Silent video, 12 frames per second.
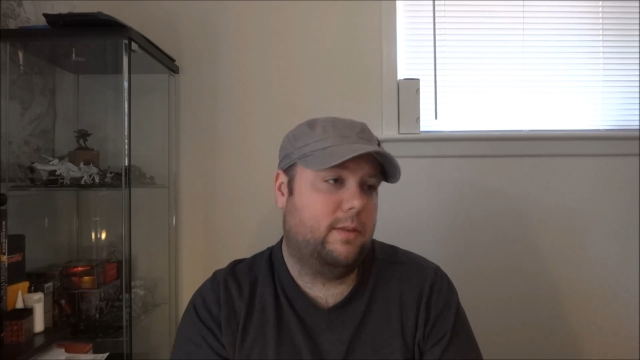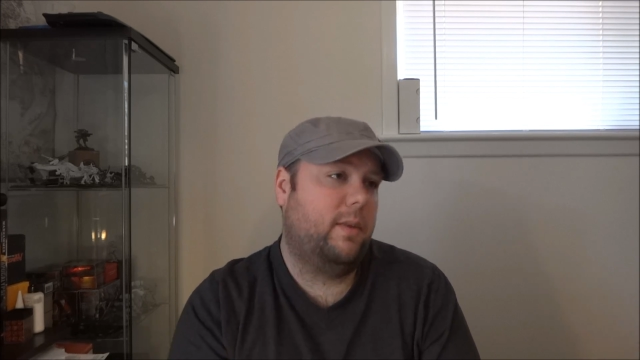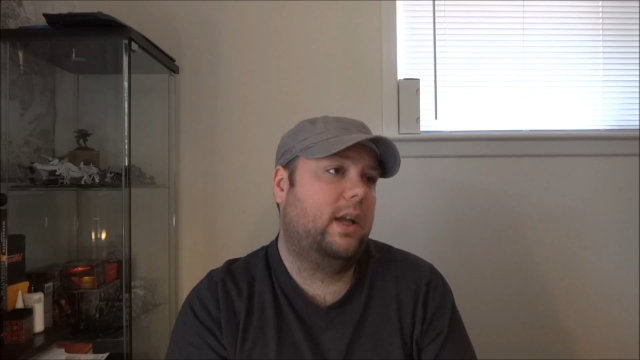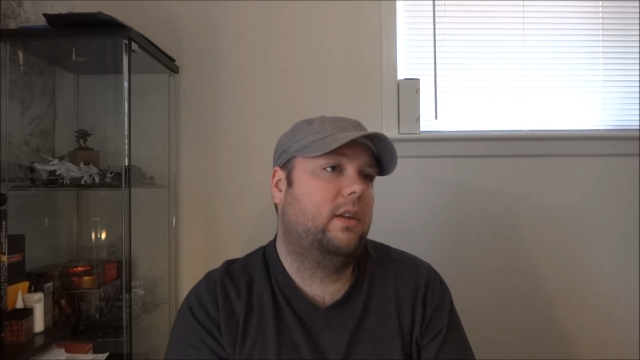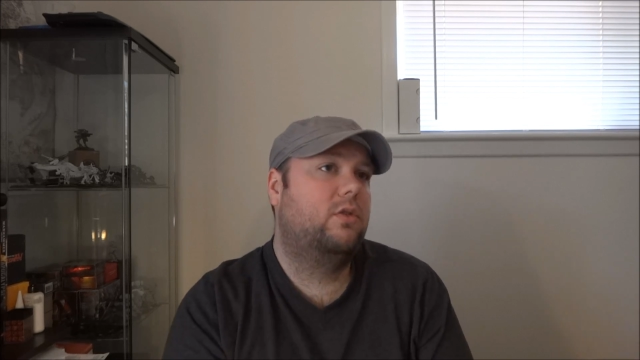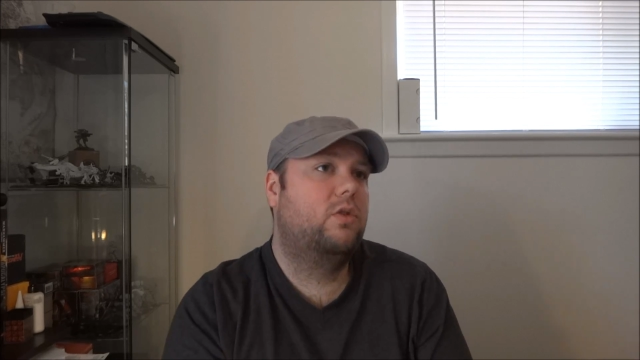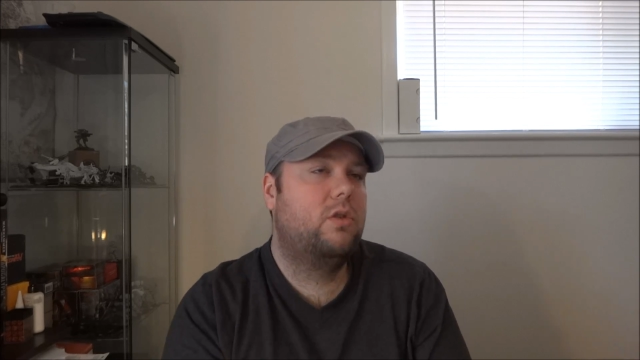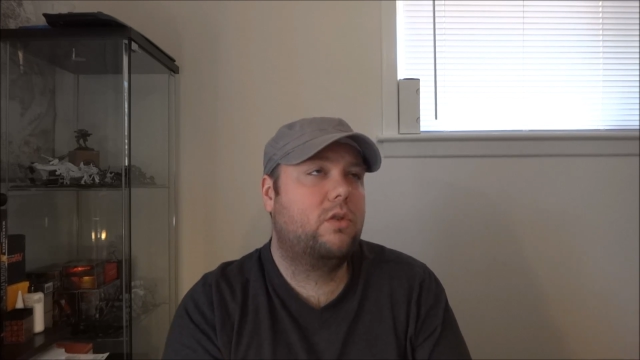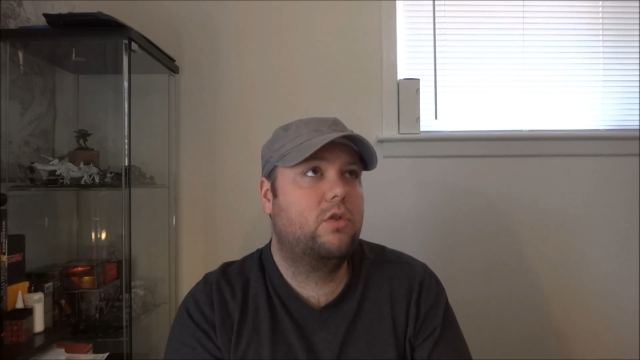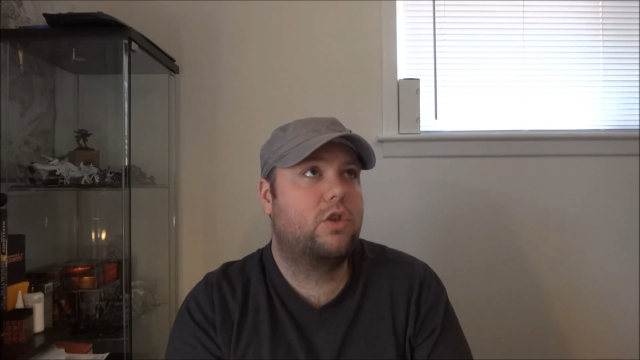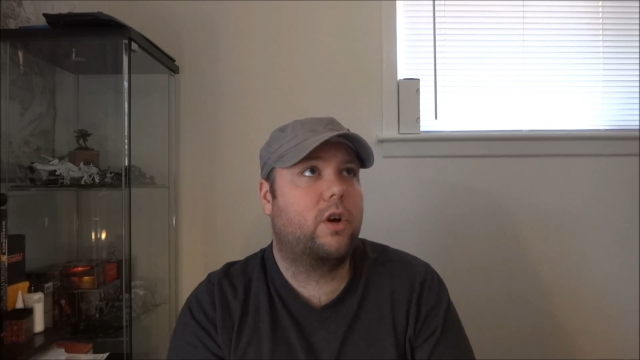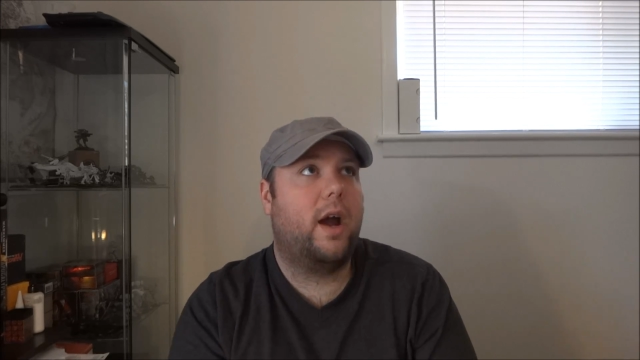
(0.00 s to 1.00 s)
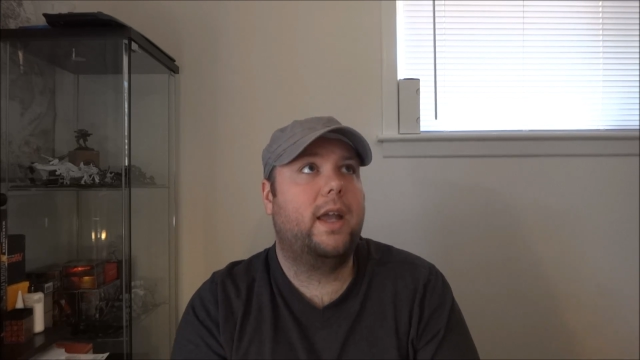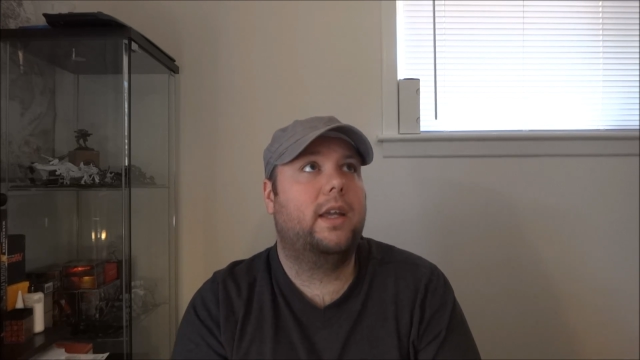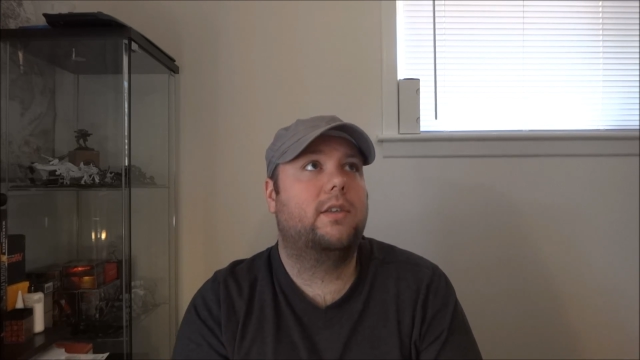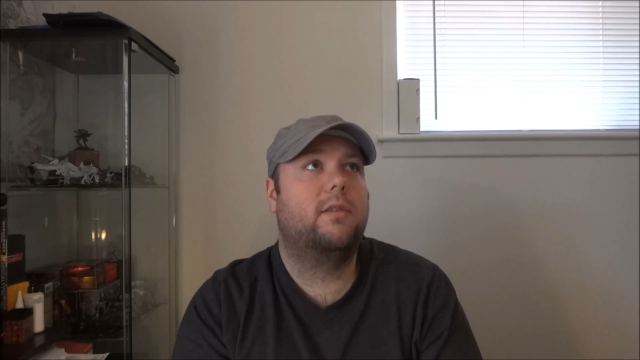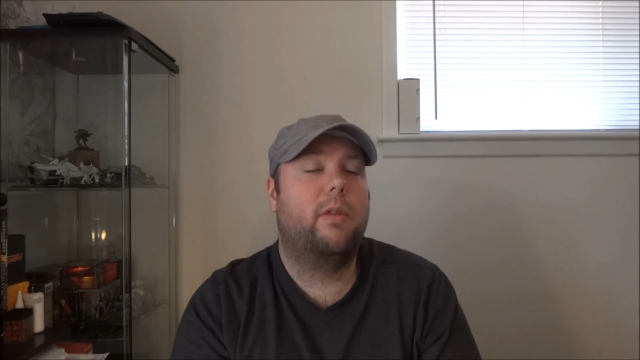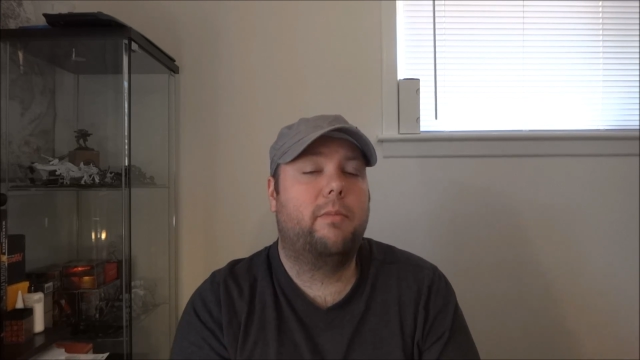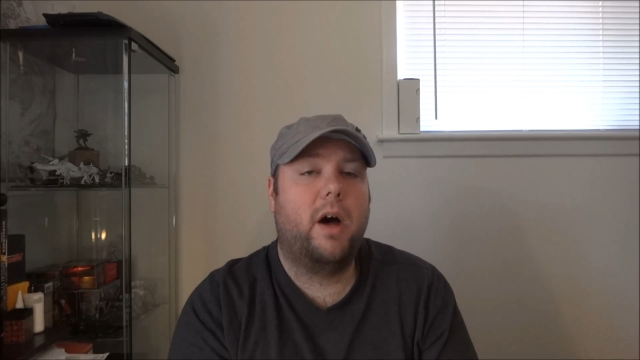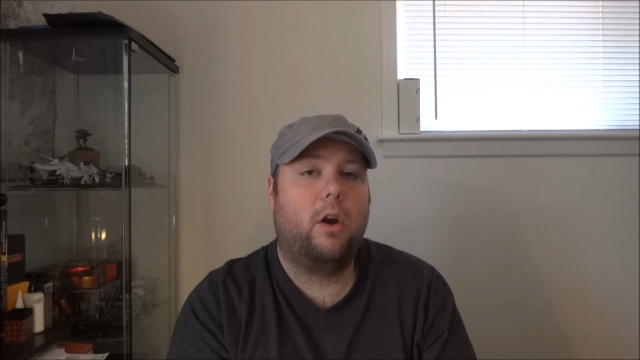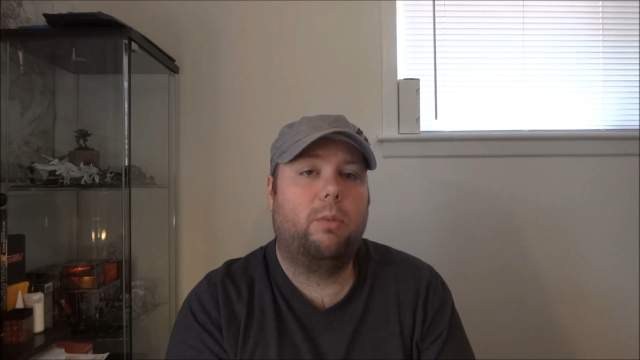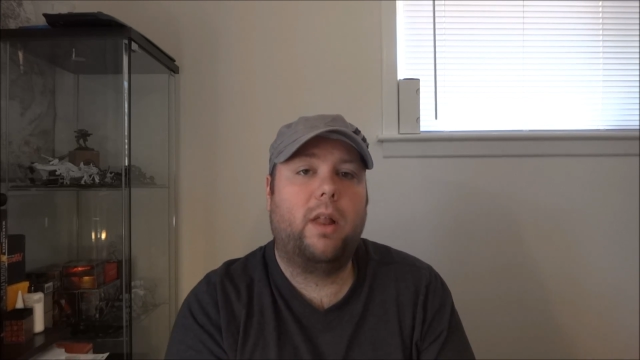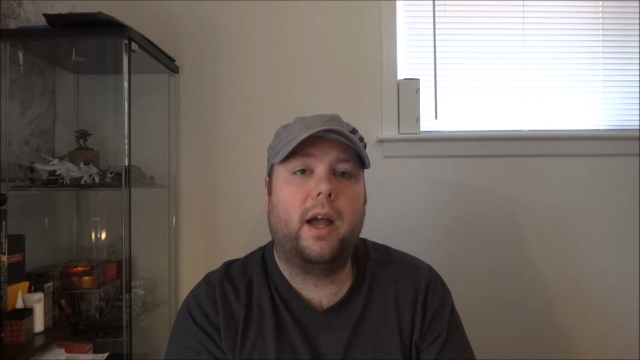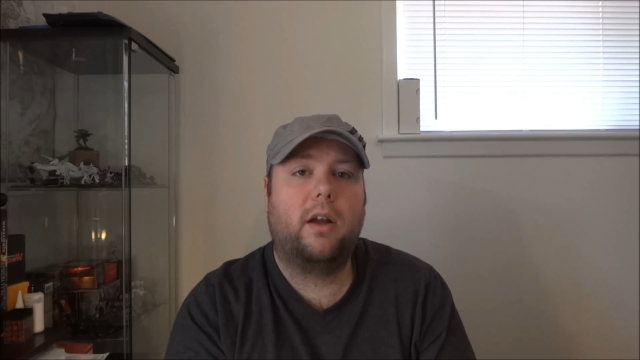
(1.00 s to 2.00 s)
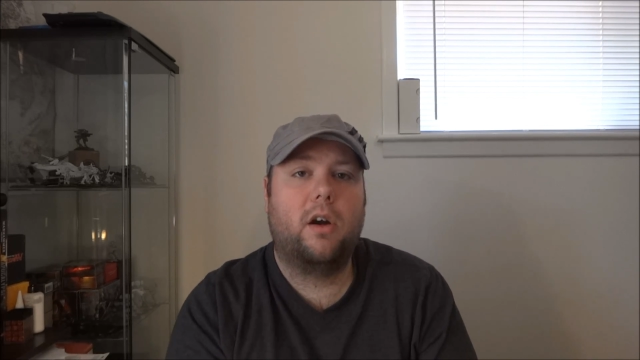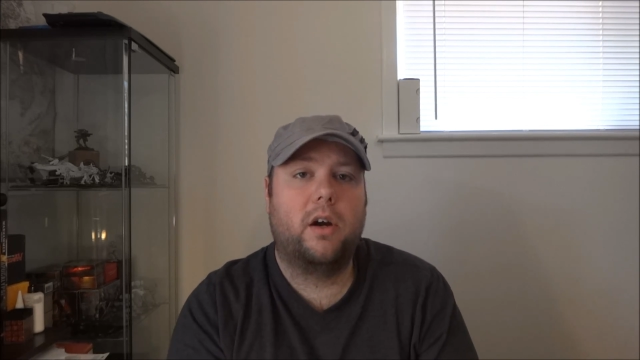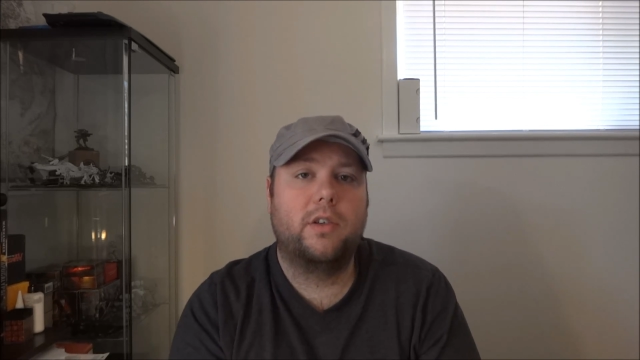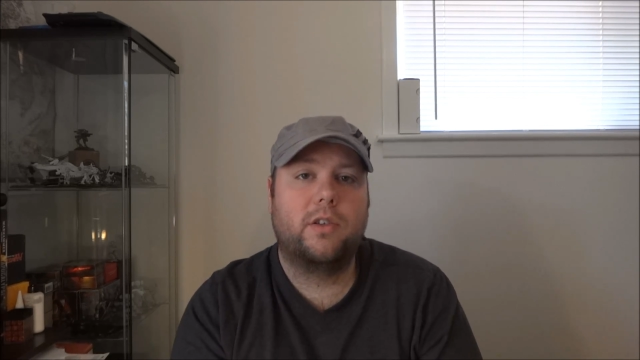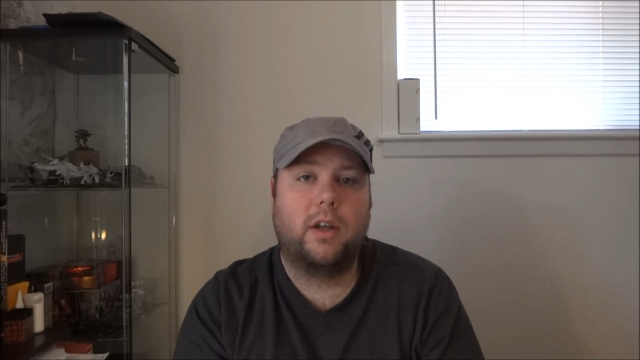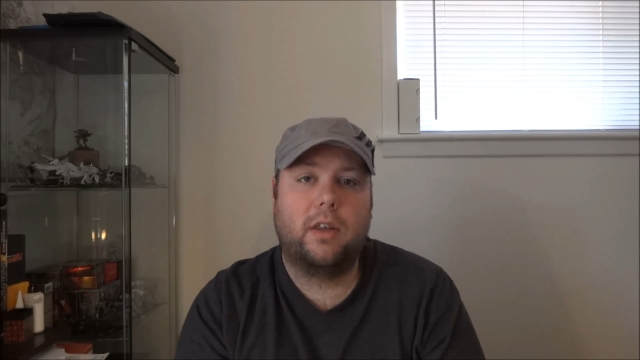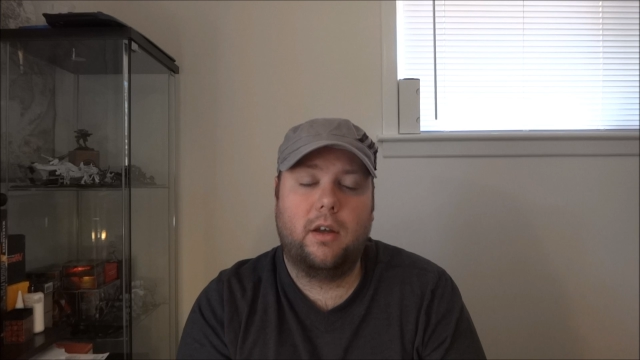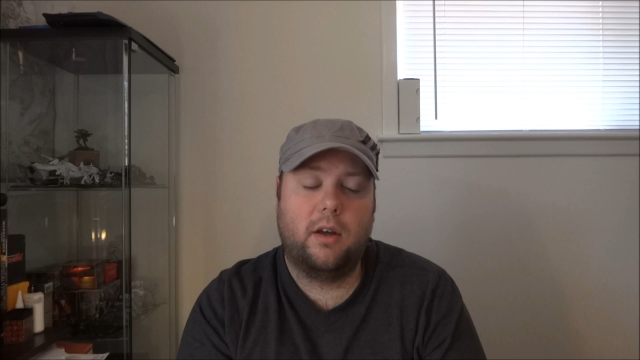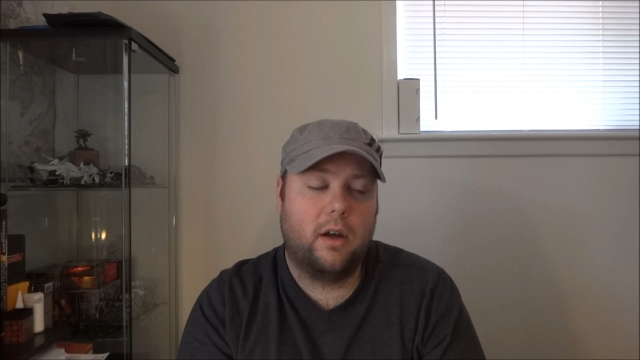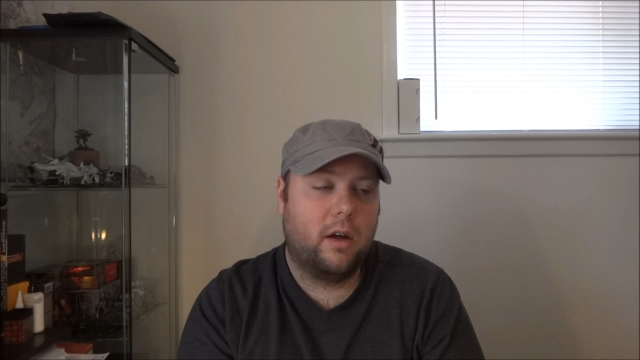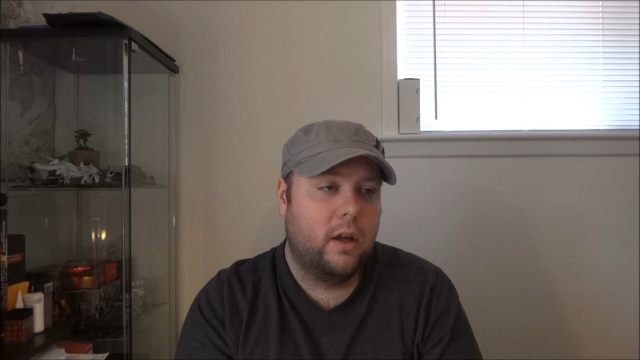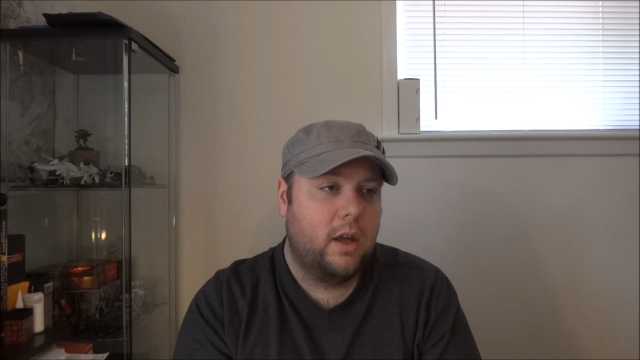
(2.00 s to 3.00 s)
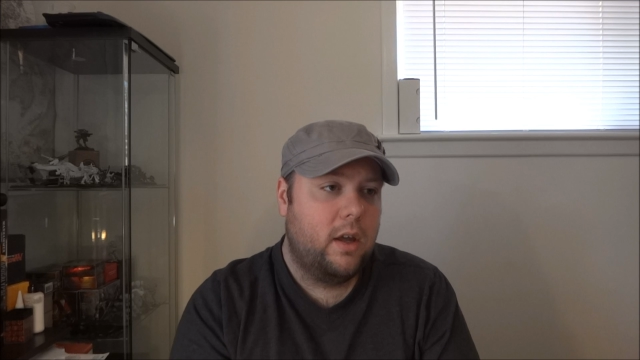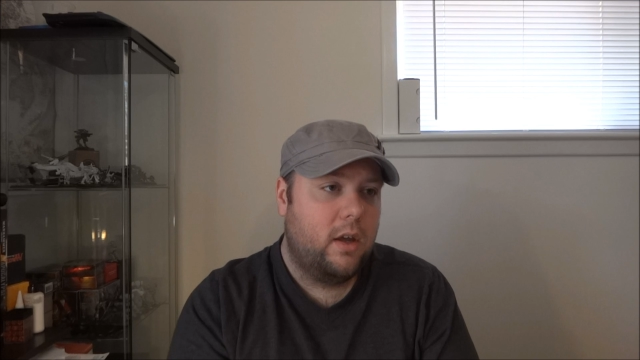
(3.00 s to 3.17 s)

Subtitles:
They might try and get some of the mono black cards like the